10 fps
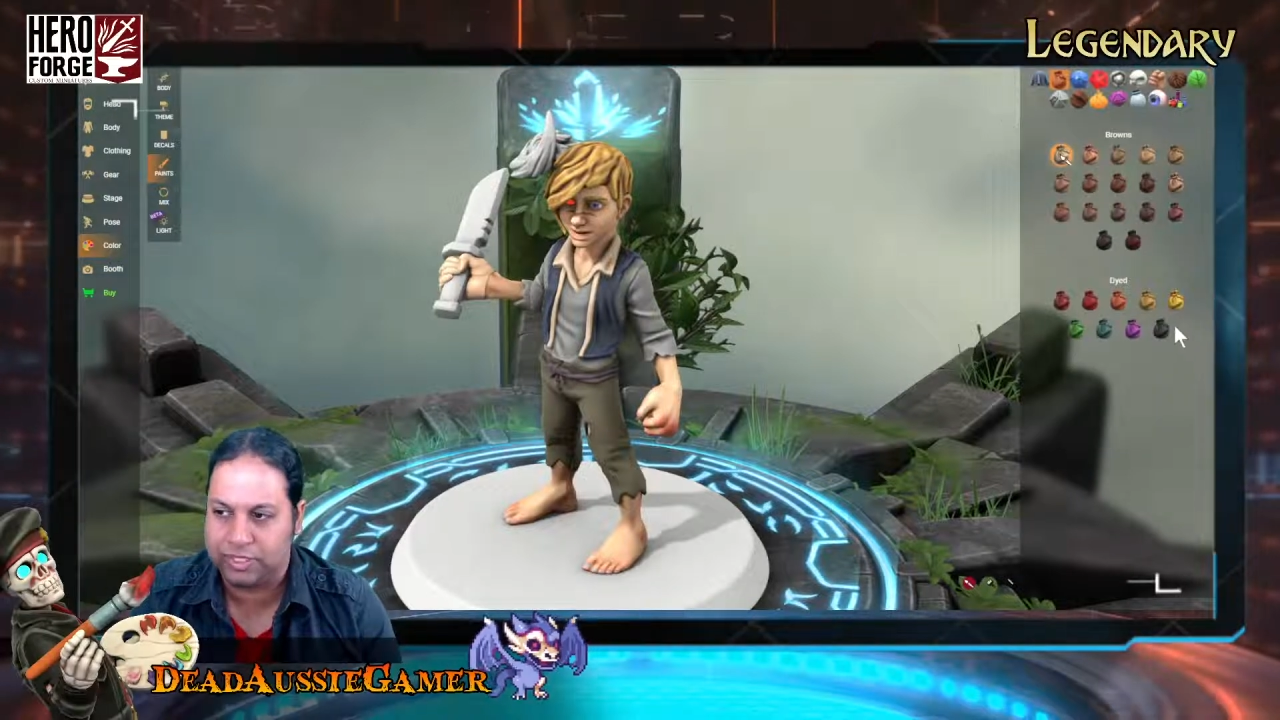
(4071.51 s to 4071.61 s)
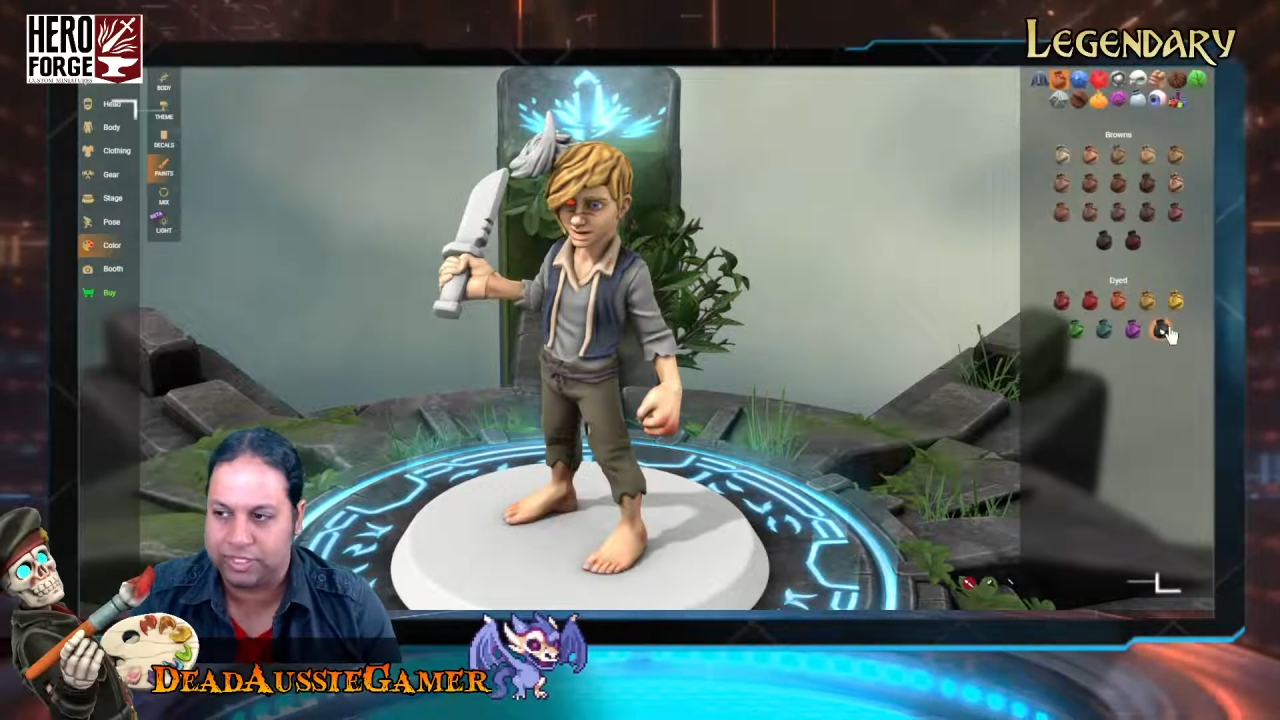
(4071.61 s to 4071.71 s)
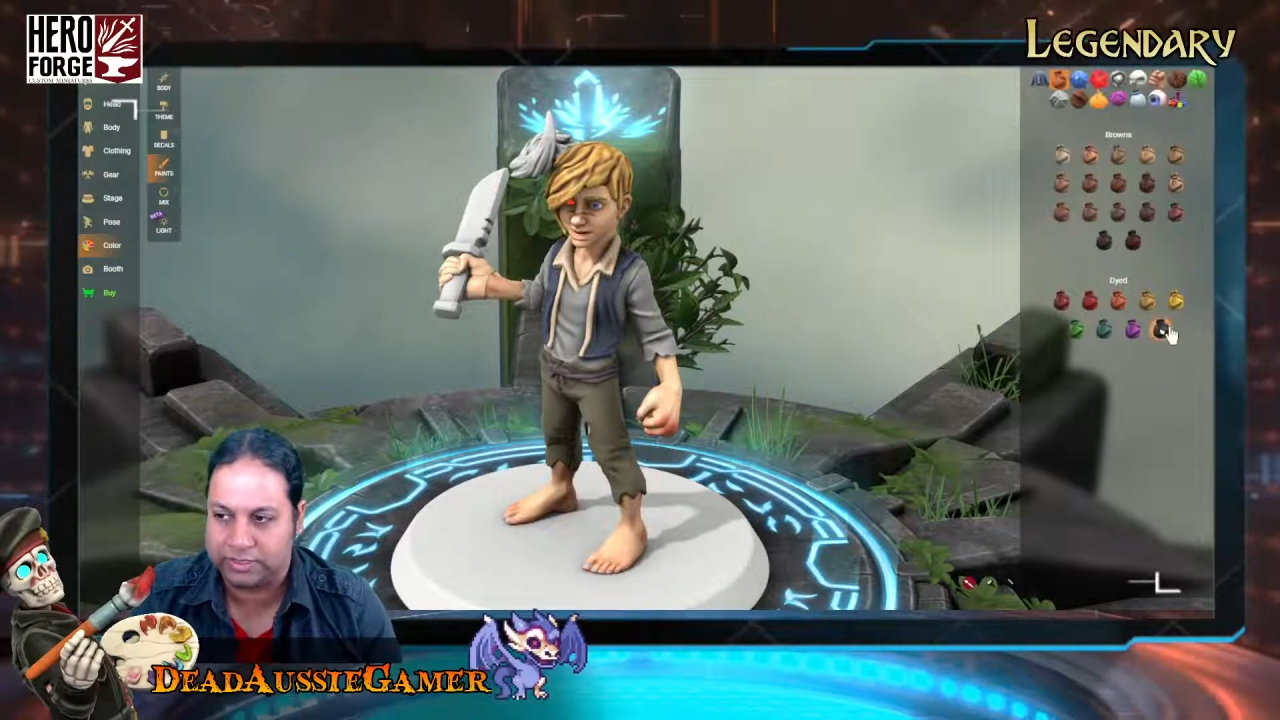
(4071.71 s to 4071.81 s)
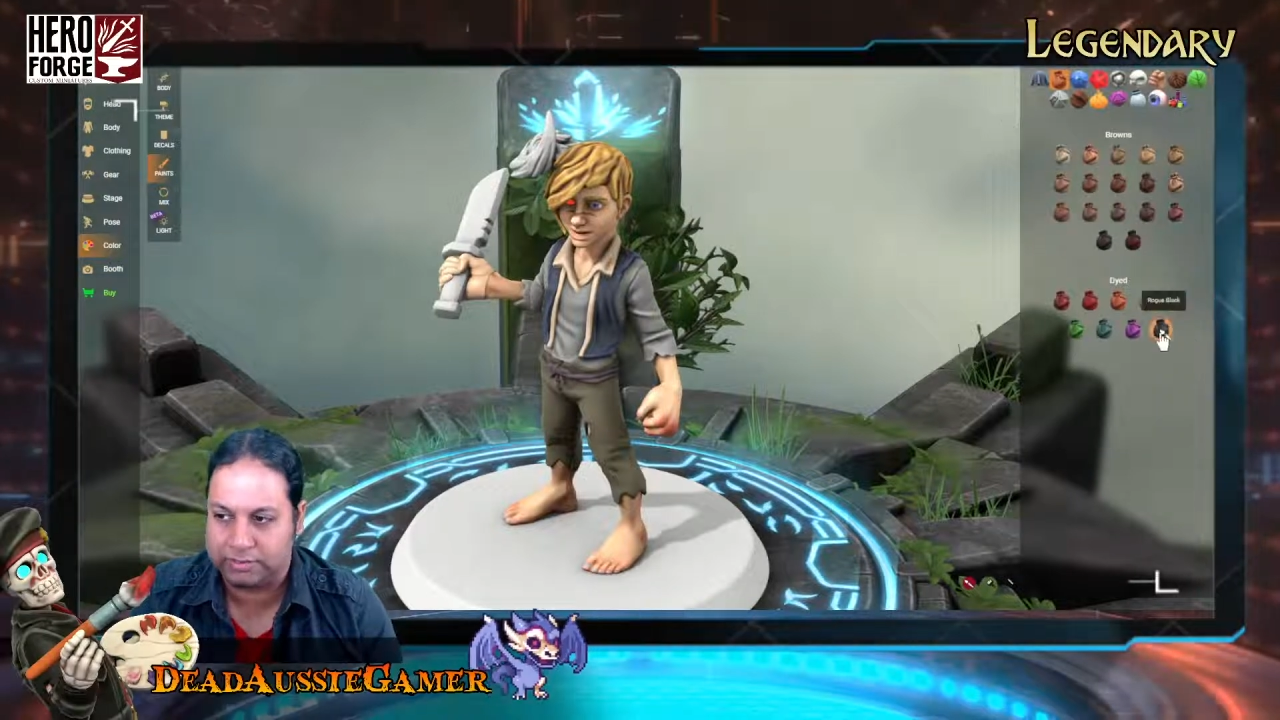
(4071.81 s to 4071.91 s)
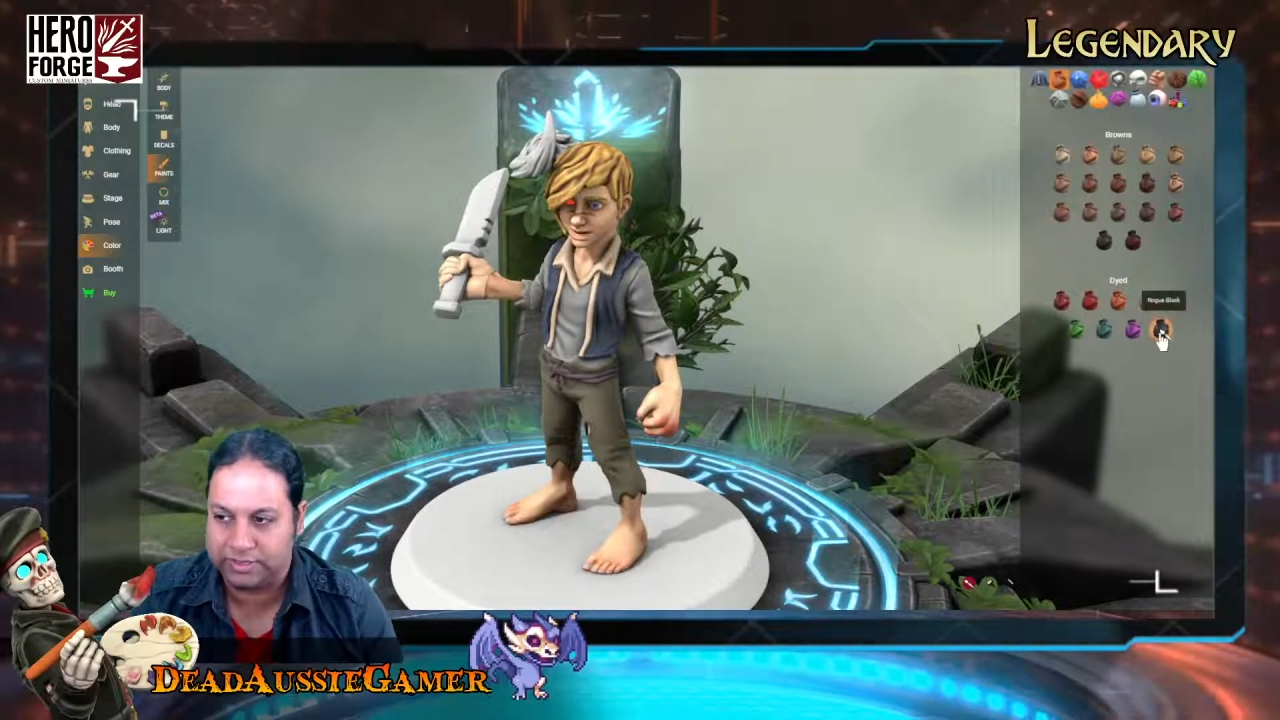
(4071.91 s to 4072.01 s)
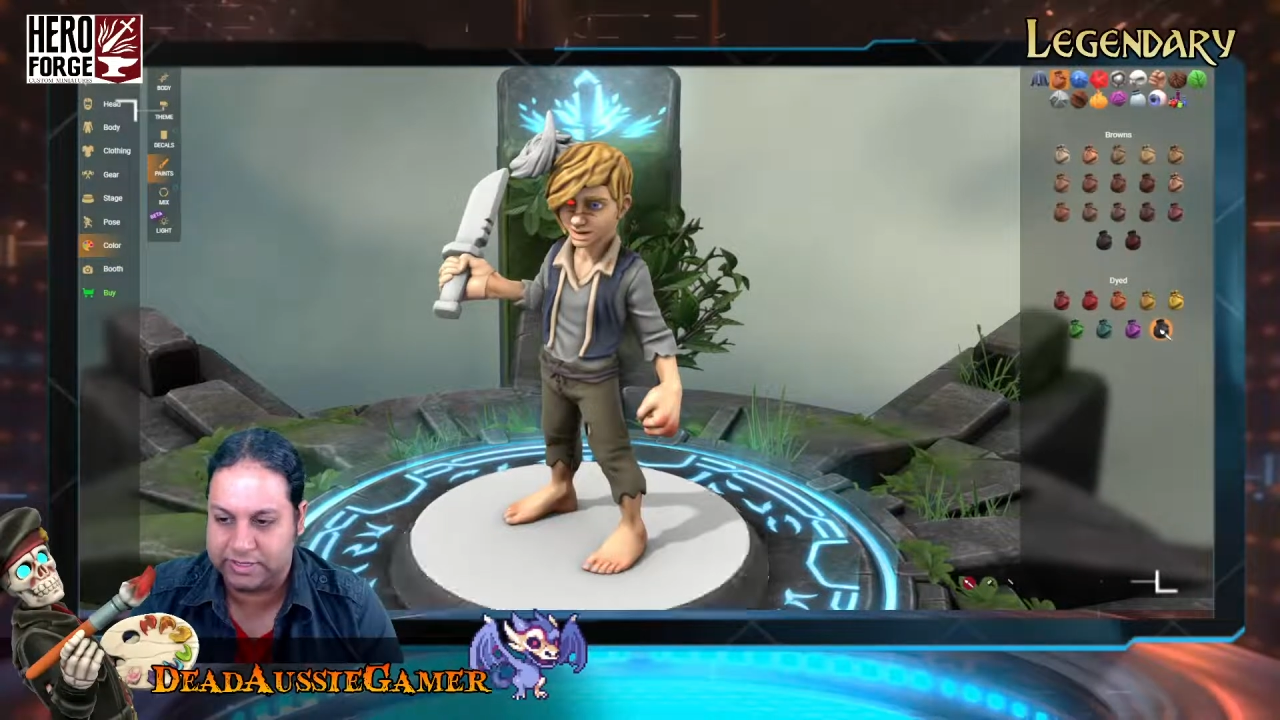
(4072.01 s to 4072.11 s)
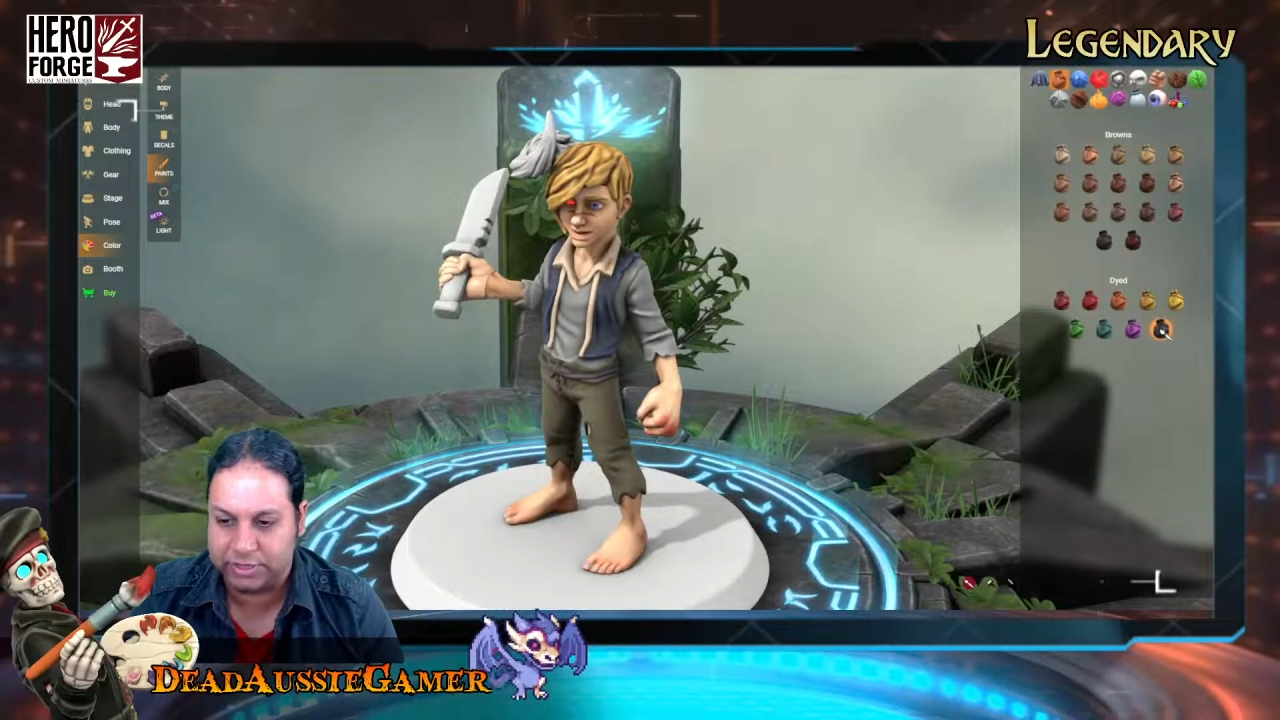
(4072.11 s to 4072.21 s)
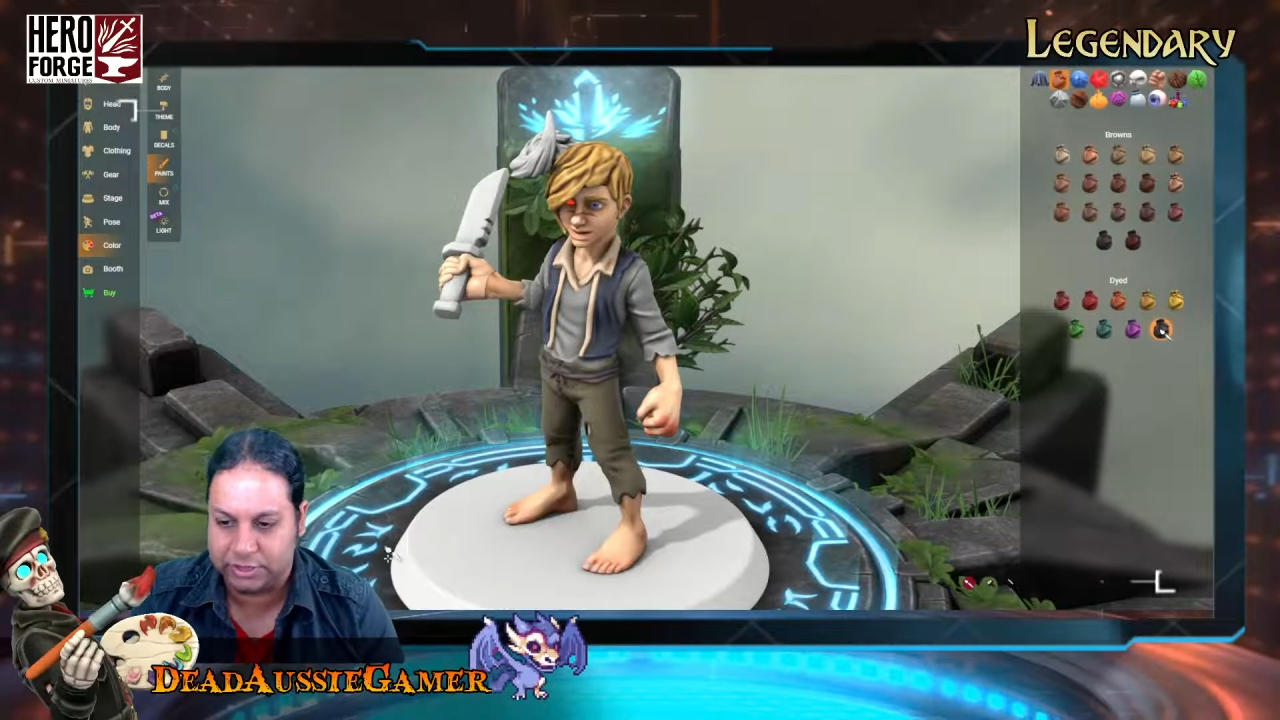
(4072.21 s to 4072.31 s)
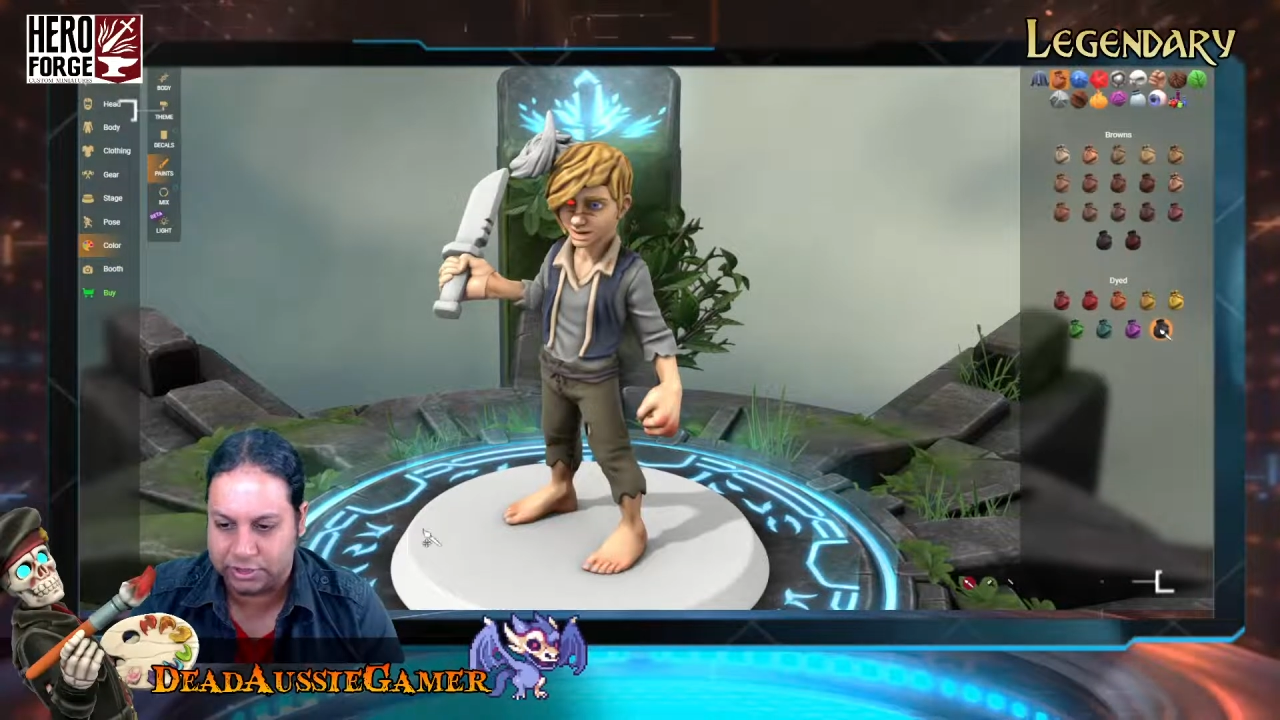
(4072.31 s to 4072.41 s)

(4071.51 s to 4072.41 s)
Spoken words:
customization